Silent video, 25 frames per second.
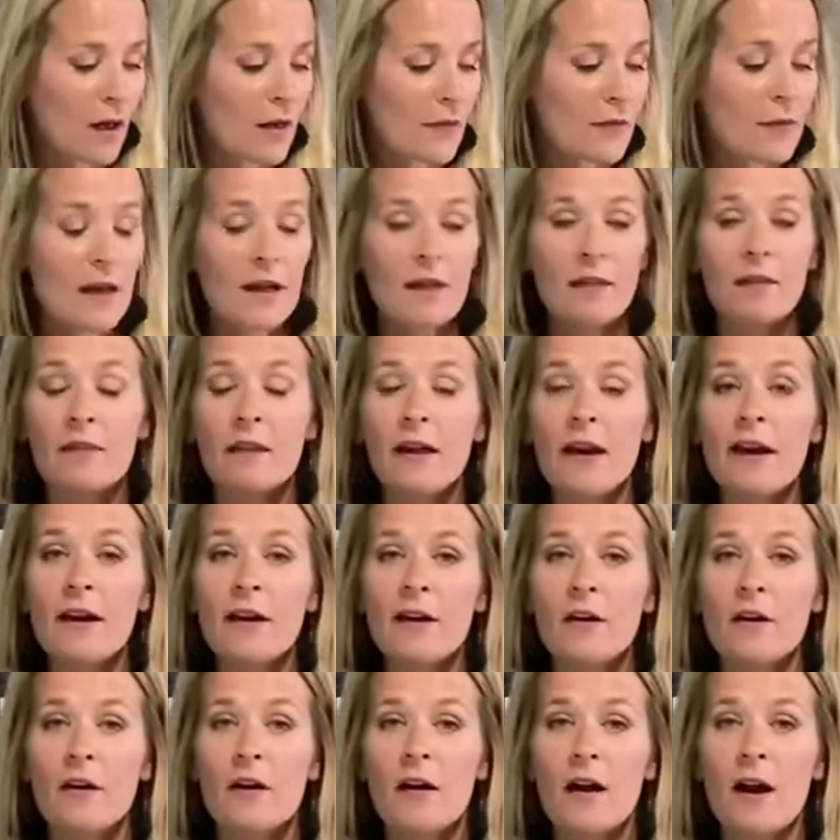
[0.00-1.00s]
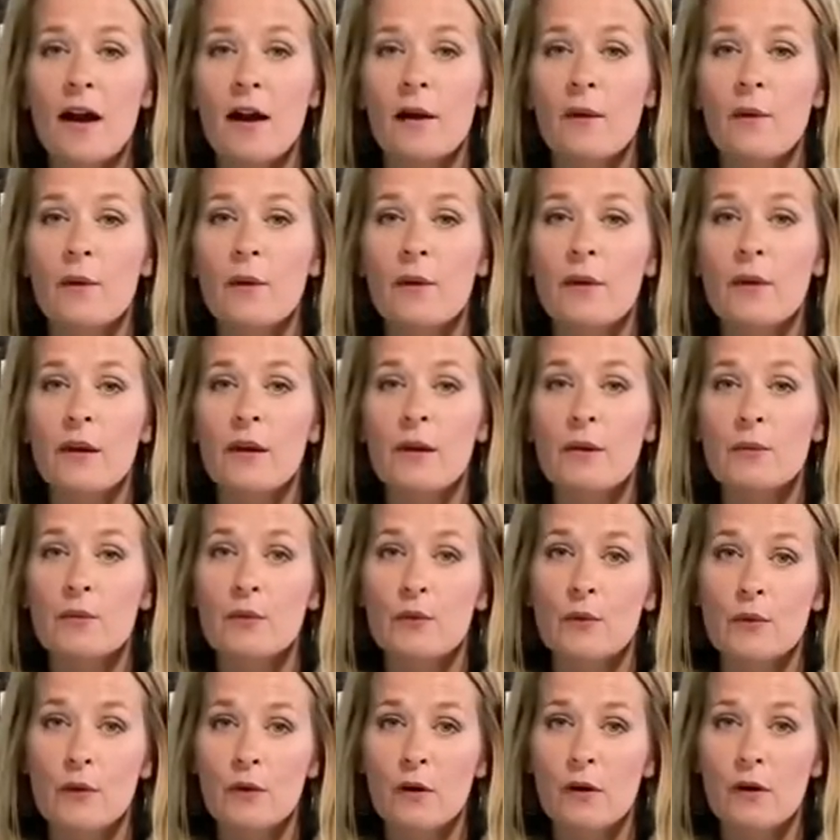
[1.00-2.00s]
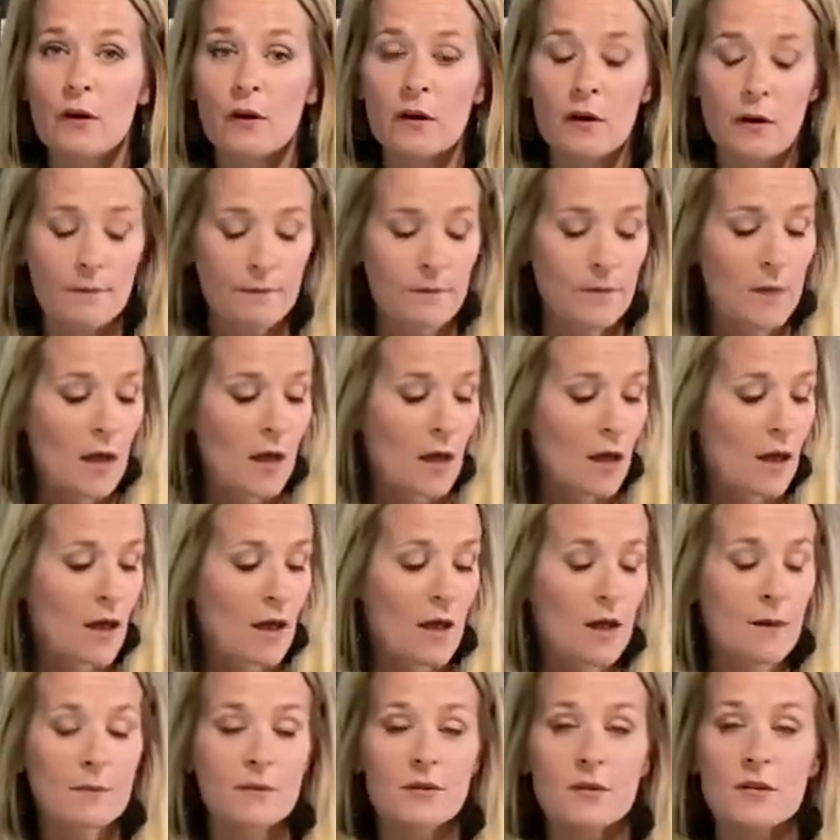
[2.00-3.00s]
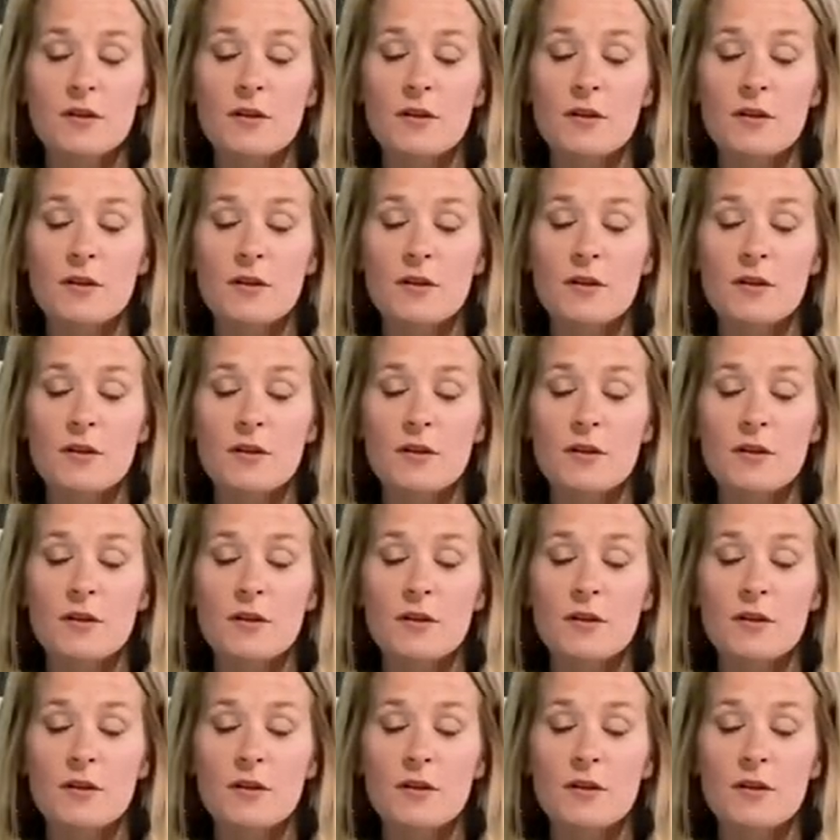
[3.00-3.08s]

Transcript: that later I will embroider um,